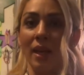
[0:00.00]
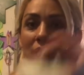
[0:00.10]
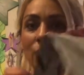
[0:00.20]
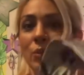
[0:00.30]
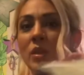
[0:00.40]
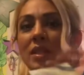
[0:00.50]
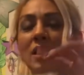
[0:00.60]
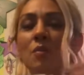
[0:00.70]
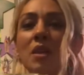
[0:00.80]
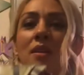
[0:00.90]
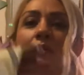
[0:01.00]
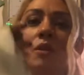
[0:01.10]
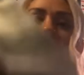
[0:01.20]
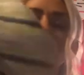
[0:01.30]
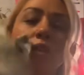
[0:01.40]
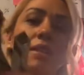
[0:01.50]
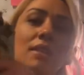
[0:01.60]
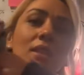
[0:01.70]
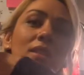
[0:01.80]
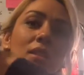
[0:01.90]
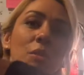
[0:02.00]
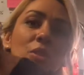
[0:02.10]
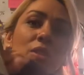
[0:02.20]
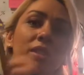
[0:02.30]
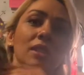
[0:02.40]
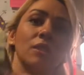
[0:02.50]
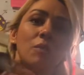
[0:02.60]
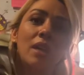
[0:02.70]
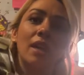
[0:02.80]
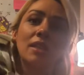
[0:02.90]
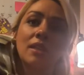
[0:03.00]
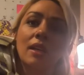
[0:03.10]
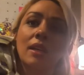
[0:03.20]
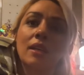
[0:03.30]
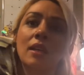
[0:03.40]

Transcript: It's going to be, you know, you could see the symmetry still behind the tie.